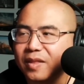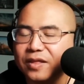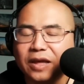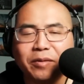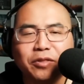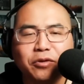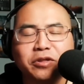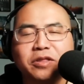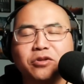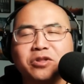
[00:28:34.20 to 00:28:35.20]
I mean, there's
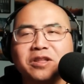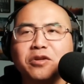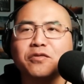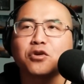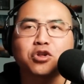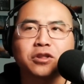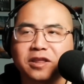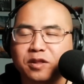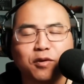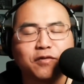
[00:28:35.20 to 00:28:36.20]
another version of
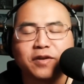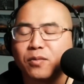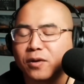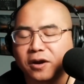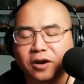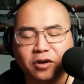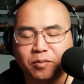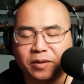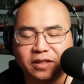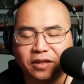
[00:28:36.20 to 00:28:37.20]
this movie where it could have
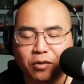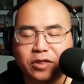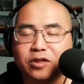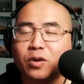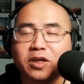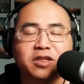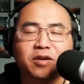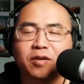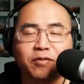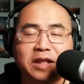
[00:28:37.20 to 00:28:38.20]
been, we just watched
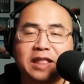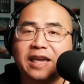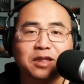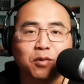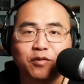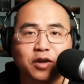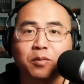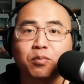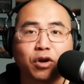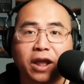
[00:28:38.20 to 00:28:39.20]
a fantastic movie called
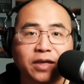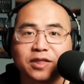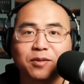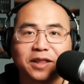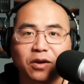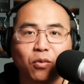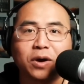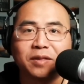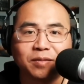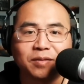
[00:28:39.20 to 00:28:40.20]
Prey. That's about like
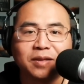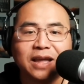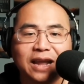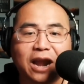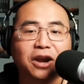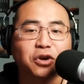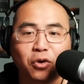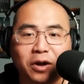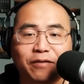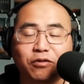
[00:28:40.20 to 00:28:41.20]
one character
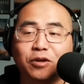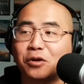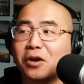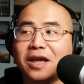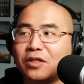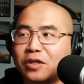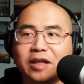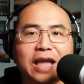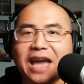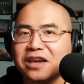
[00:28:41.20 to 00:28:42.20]
going after another.
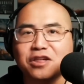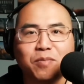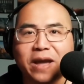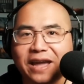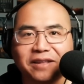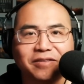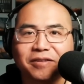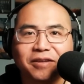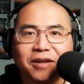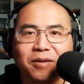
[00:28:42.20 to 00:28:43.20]
Action packed
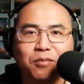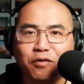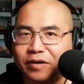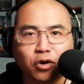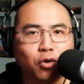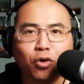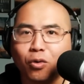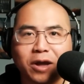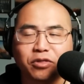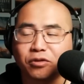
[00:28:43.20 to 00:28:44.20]
movie the whole
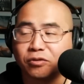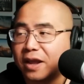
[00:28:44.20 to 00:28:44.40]
way through, right?